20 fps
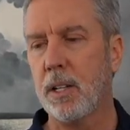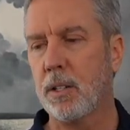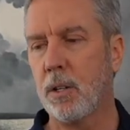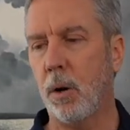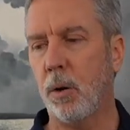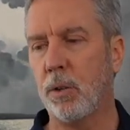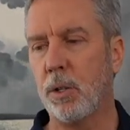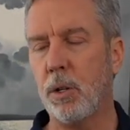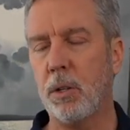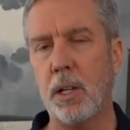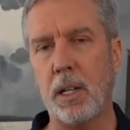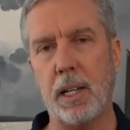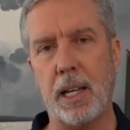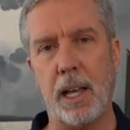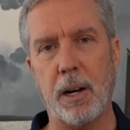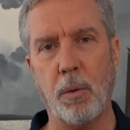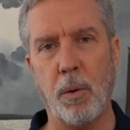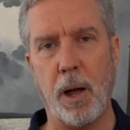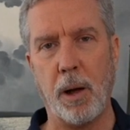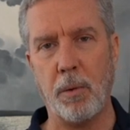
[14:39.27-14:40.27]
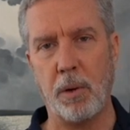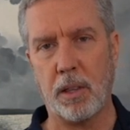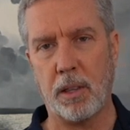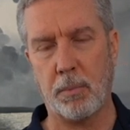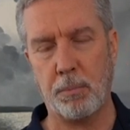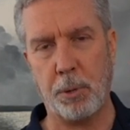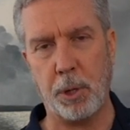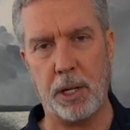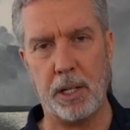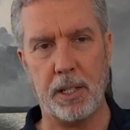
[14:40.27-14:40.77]
So you can get away
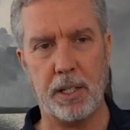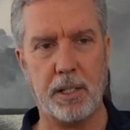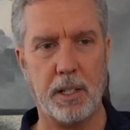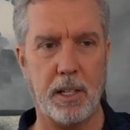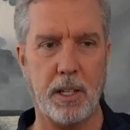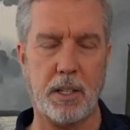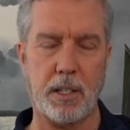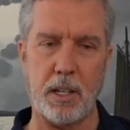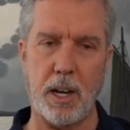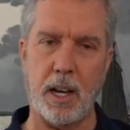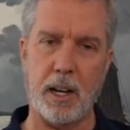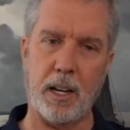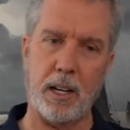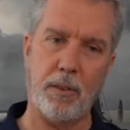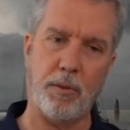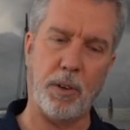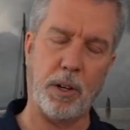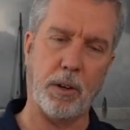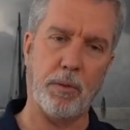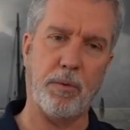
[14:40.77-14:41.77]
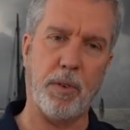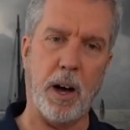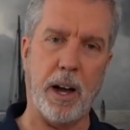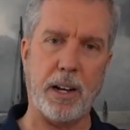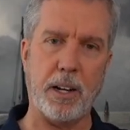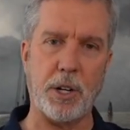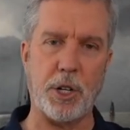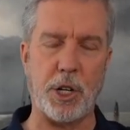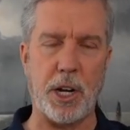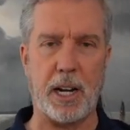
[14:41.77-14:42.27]
with putting this in the sun, and if you can
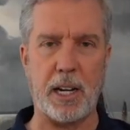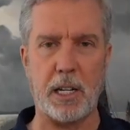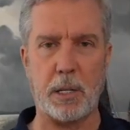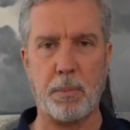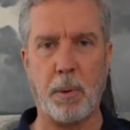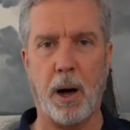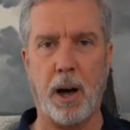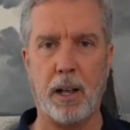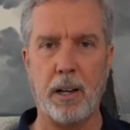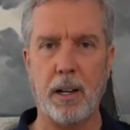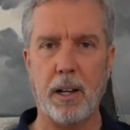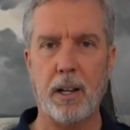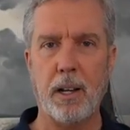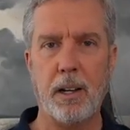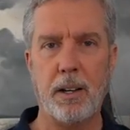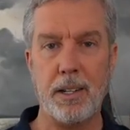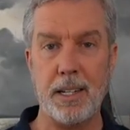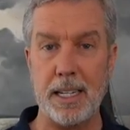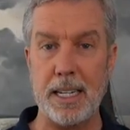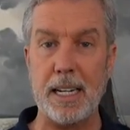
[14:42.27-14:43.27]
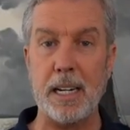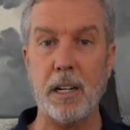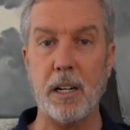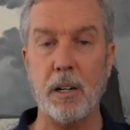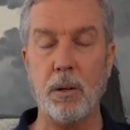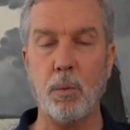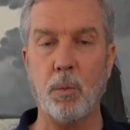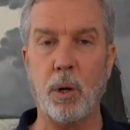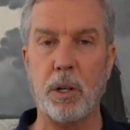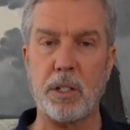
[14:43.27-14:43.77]
find a shady spot
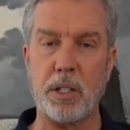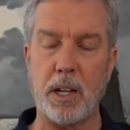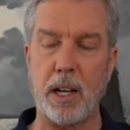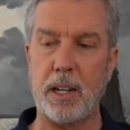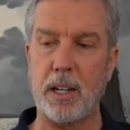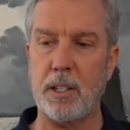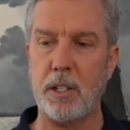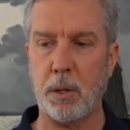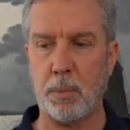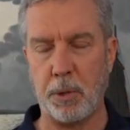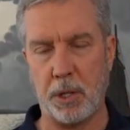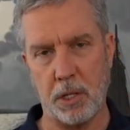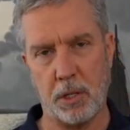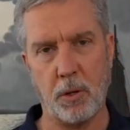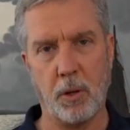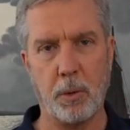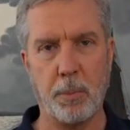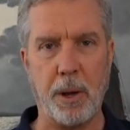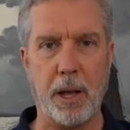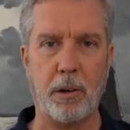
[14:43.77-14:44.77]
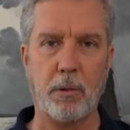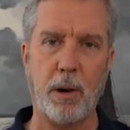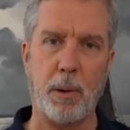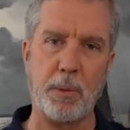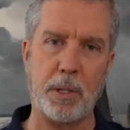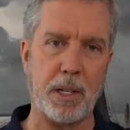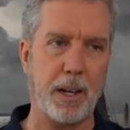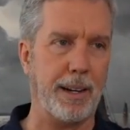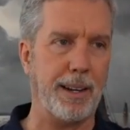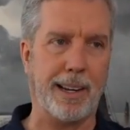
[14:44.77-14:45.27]
near where sun is. You can put the solar panel right
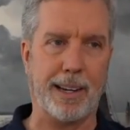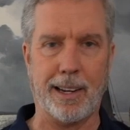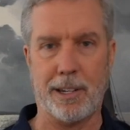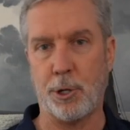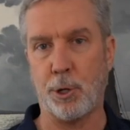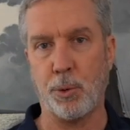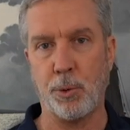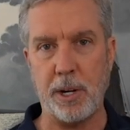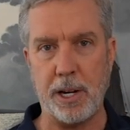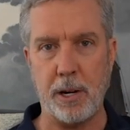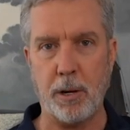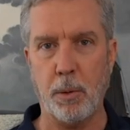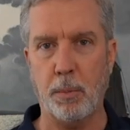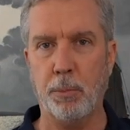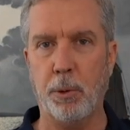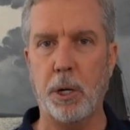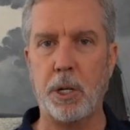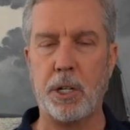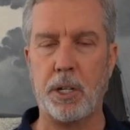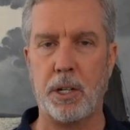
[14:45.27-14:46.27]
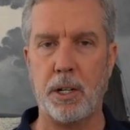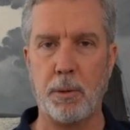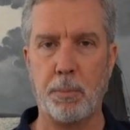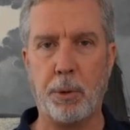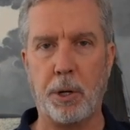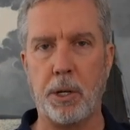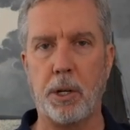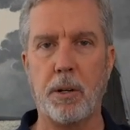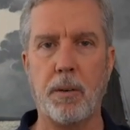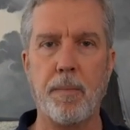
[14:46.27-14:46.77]
beside like a tree or a bush and you
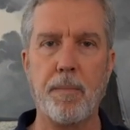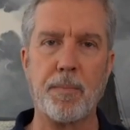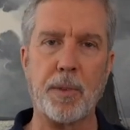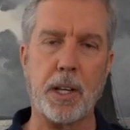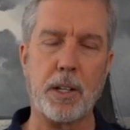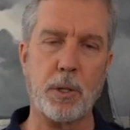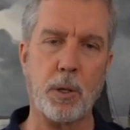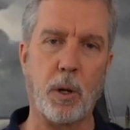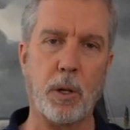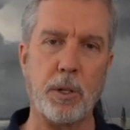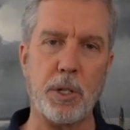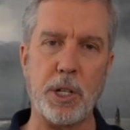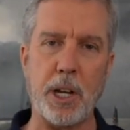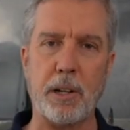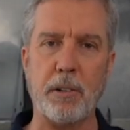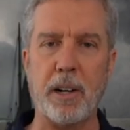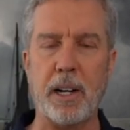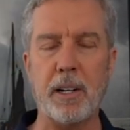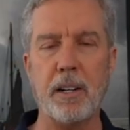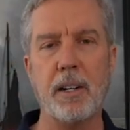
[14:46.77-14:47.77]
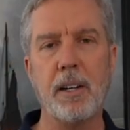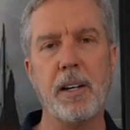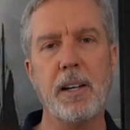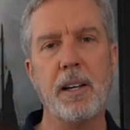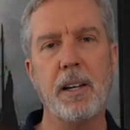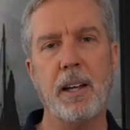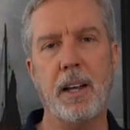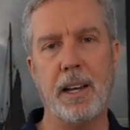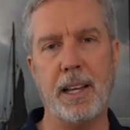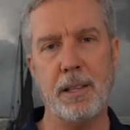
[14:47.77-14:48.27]
put your solar generator
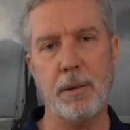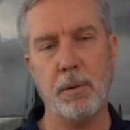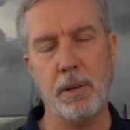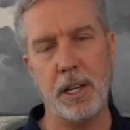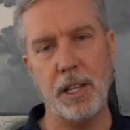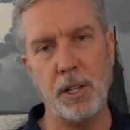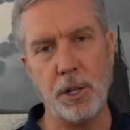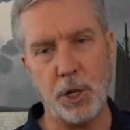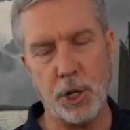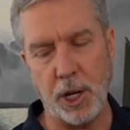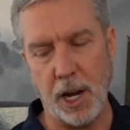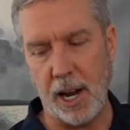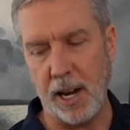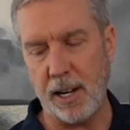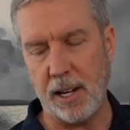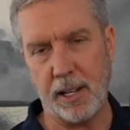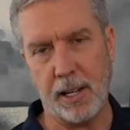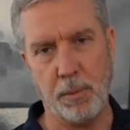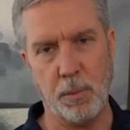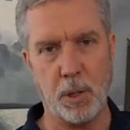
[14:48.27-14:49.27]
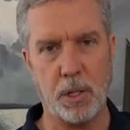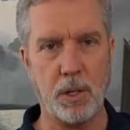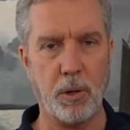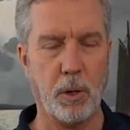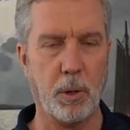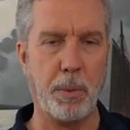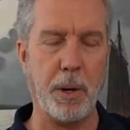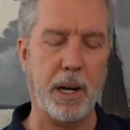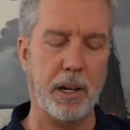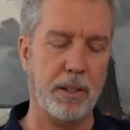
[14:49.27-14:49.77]
in the, in the shade and keep your
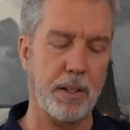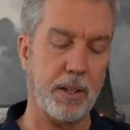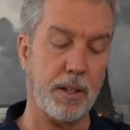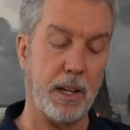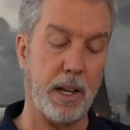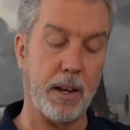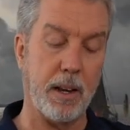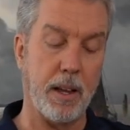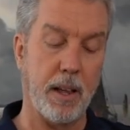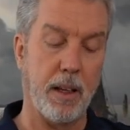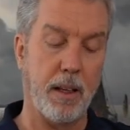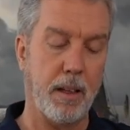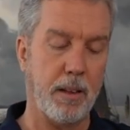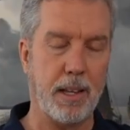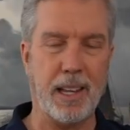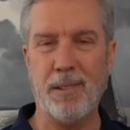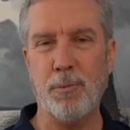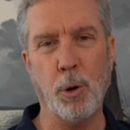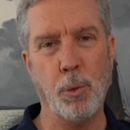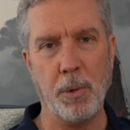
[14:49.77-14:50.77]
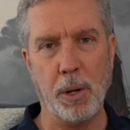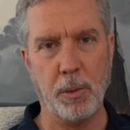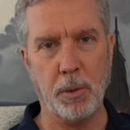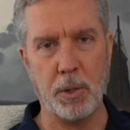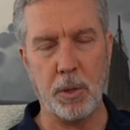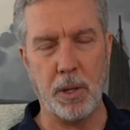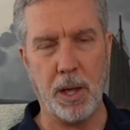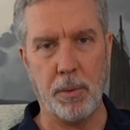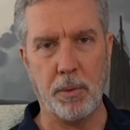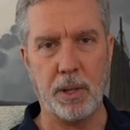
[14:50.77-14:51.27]
solar panel in the sun. You won't be able
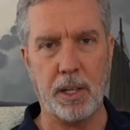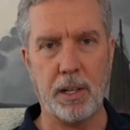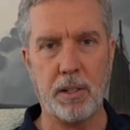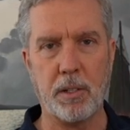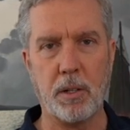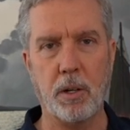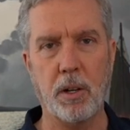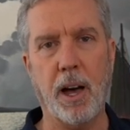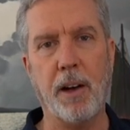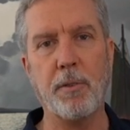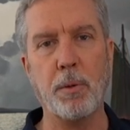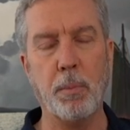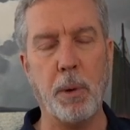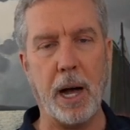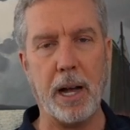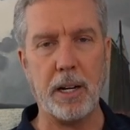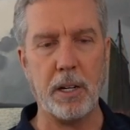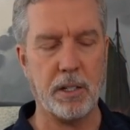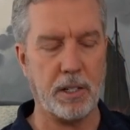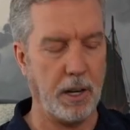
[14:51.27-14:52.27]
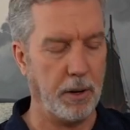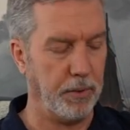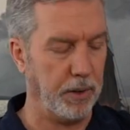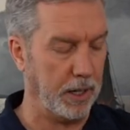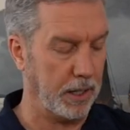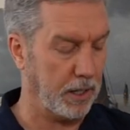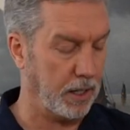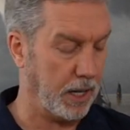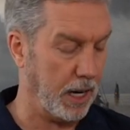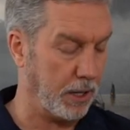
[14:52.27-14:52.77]
to do that with this. So you'll have to buy yourself
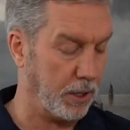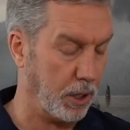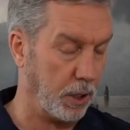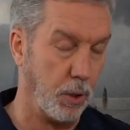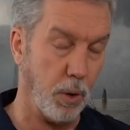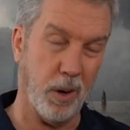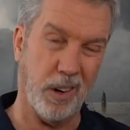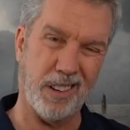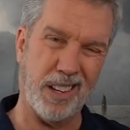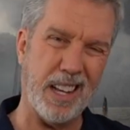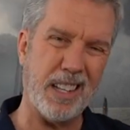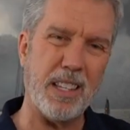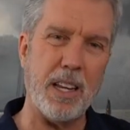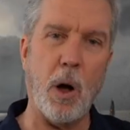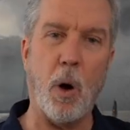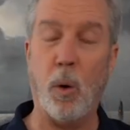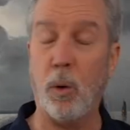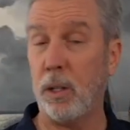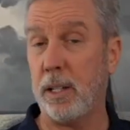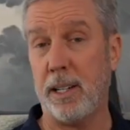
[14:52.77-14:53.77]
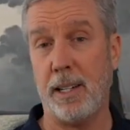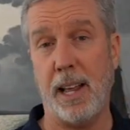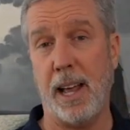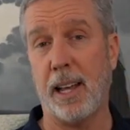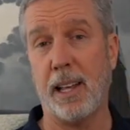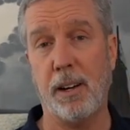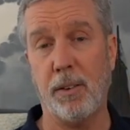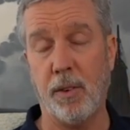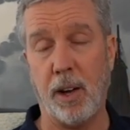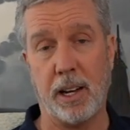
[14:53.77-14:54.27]
an extension cord. That's the only
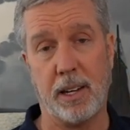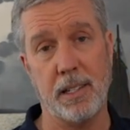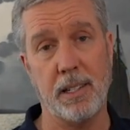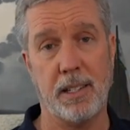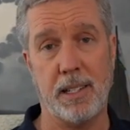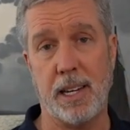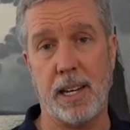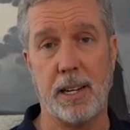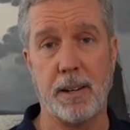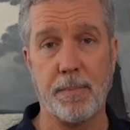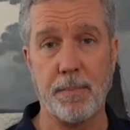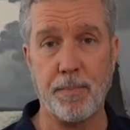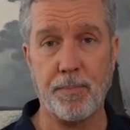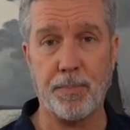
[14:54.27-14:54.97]
negative I can see.